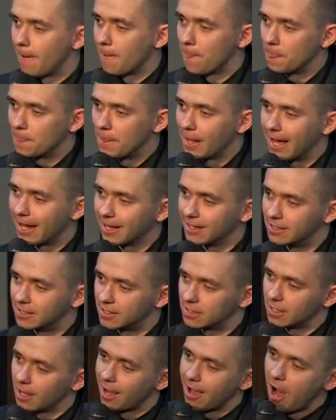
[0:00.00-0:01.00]
that
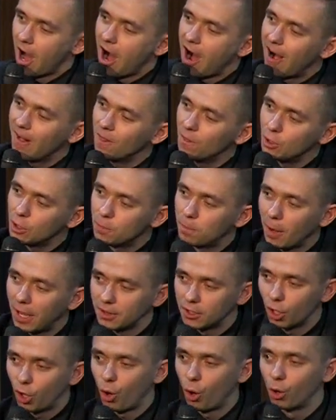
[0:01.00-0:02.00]
is honored by
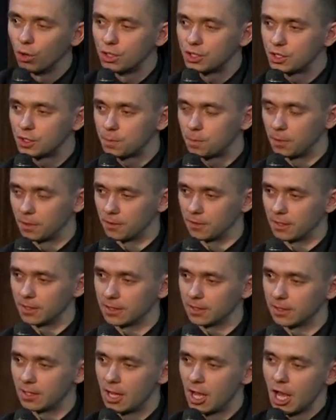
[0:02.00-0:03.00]
the Holy
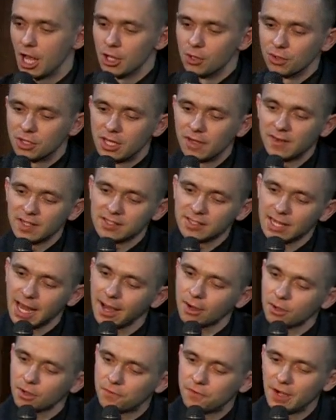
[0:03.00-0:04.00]
Spirit. You give a
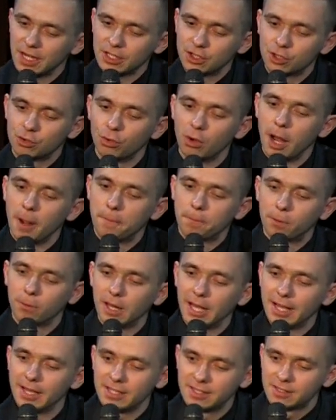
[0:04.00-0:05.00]
sacrifice to a
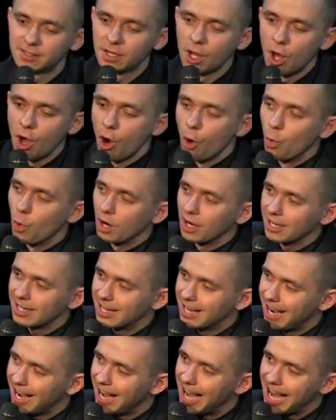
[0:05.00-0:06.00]
place where
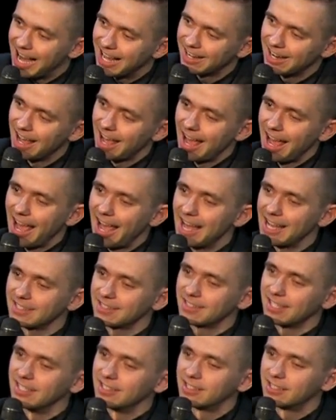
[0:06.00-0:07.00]
God
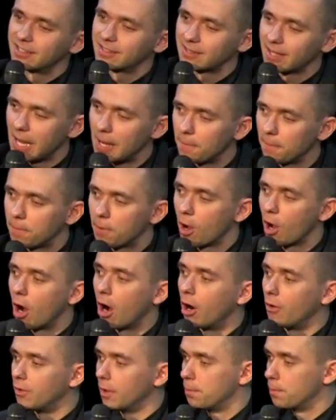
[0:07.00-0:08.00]
has His stamp
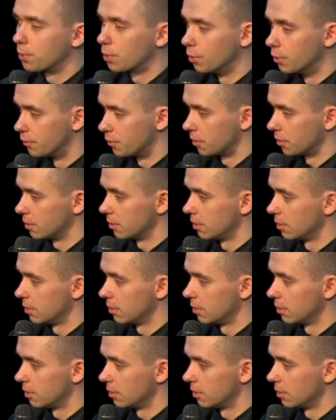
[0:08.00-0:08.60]
of approval.